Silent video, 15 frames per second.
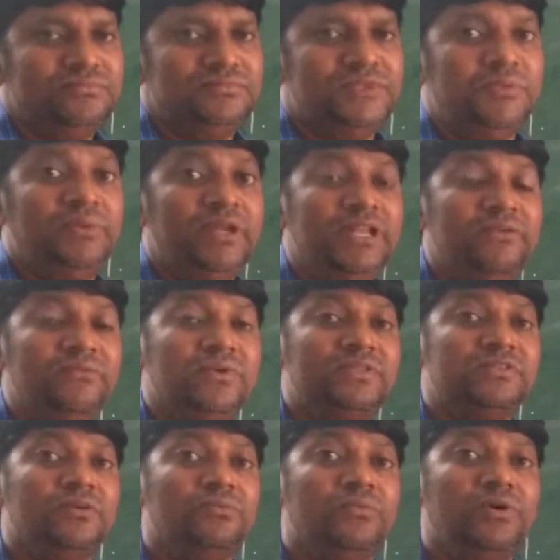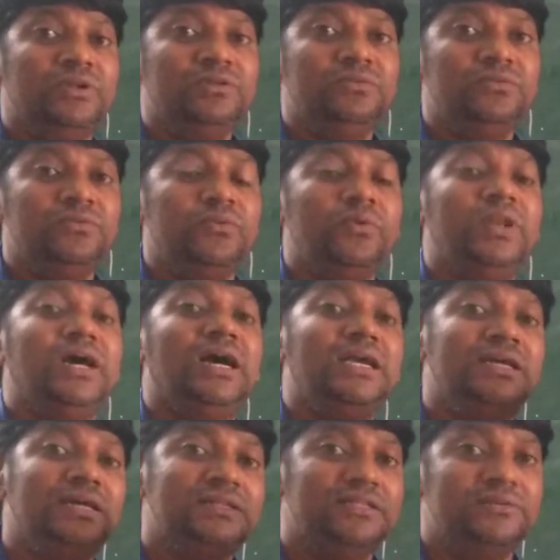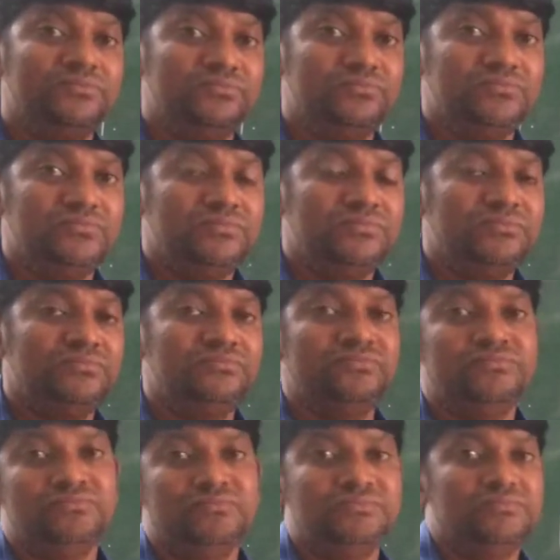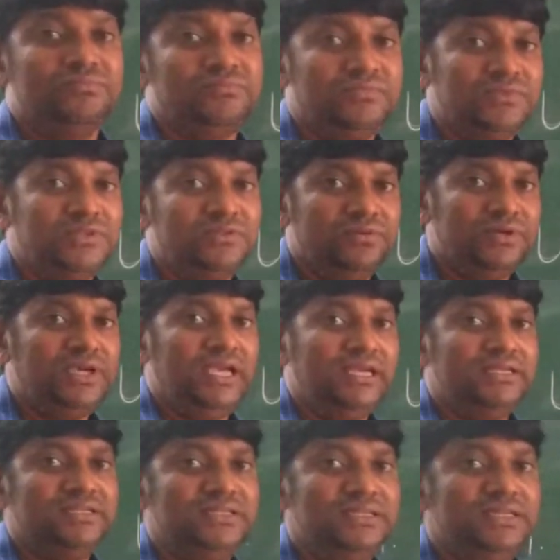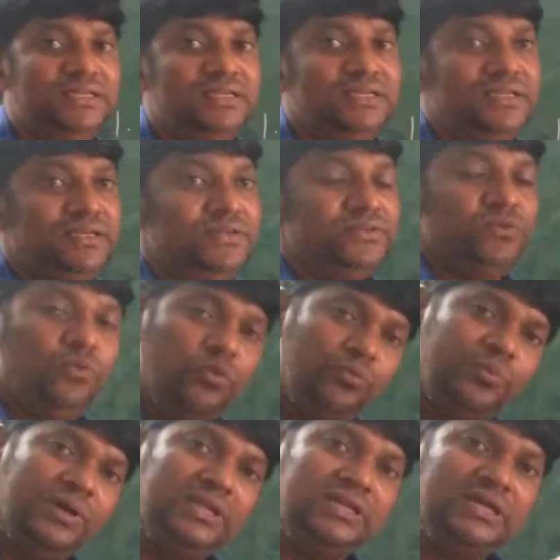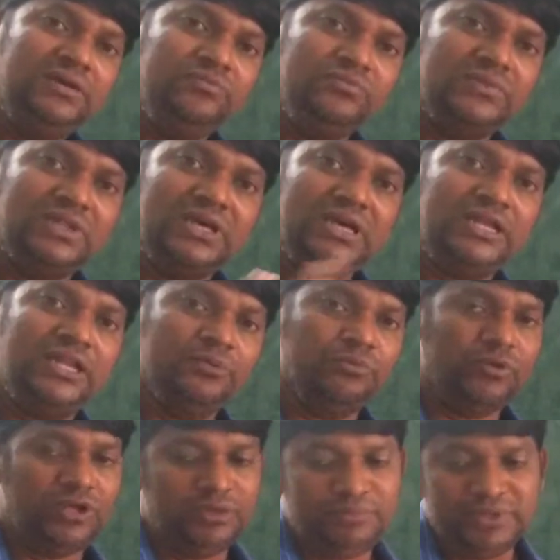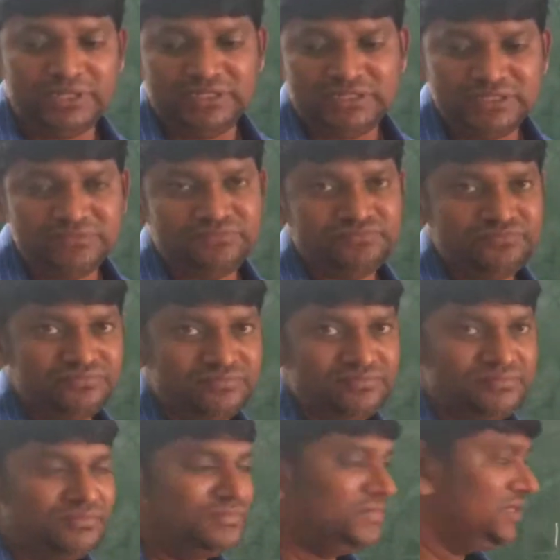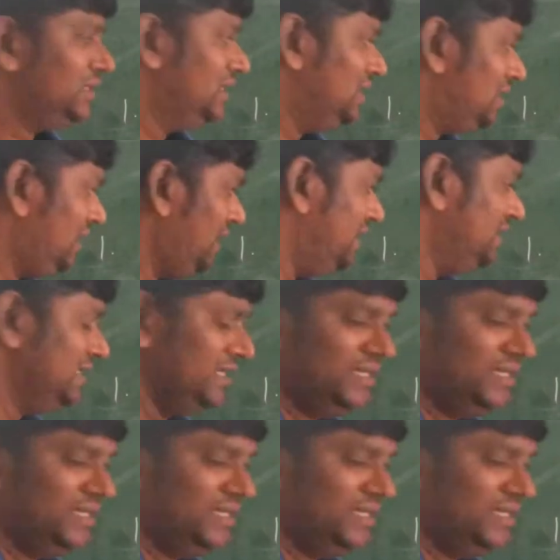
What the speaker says: They're waiting for someone who will hire them. Okay. So open unemployment. Okay.